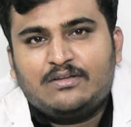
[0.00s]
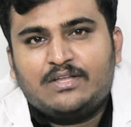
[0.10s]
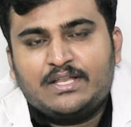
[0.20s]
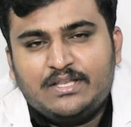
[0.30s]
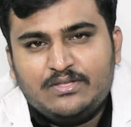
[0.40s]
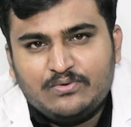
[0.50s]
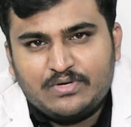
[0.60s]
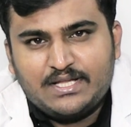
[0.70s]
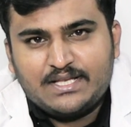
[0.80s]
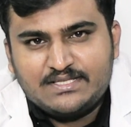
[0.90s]
or any
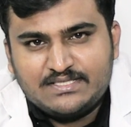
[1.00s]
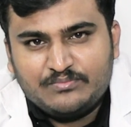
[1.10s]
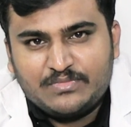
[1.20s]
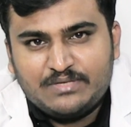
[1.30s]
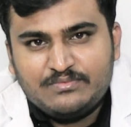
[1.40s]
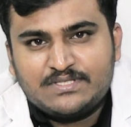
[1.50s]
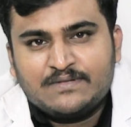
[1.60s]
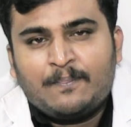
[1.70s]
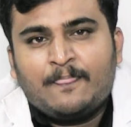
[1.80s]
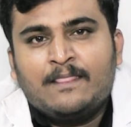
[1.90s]
urinary symptoms